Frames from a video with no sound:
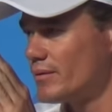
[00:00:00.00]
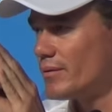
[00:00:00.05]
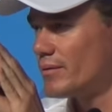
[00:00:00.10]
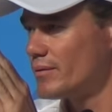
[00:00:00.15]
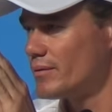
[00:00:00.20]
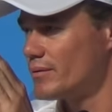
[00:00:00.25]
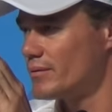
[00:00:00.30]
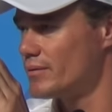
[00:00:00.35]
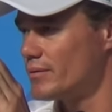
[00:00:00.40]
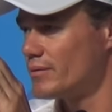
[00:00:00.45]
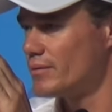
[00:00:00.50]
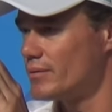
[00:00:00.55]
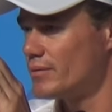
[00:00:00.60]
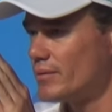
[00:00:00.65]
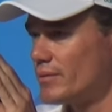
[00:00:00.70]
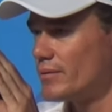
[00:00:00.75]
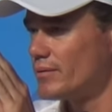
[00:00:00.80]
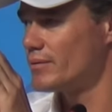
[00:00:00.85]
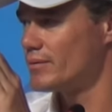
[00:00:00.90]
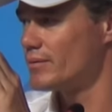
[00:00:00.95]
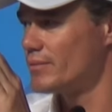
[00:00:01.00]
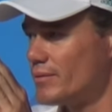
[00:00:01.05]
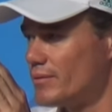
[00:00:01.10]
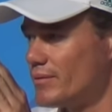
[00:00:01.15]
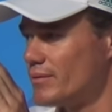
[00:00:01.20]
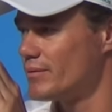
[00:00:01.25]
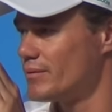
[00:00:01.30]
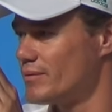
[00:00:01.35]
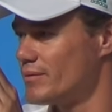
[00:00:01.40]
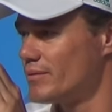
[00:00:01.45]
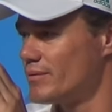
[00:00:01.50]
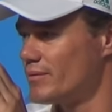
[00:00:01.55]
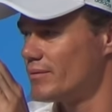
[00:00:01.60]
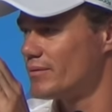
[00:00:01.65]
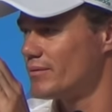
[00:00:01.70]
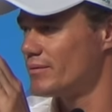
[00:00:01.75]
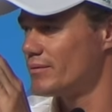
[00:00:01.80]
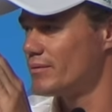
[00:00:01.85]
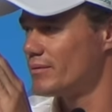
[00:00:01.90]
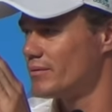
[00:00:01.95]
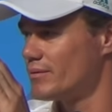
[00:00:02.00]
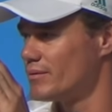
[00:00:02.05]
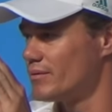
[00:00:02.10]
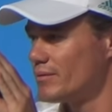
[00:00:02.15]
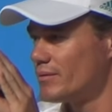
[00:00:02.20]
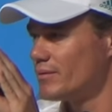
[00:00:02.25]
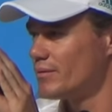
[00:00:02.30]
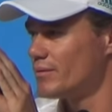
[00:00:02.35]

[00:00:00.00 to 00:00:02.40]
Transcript: of coming into the village, settling into camp,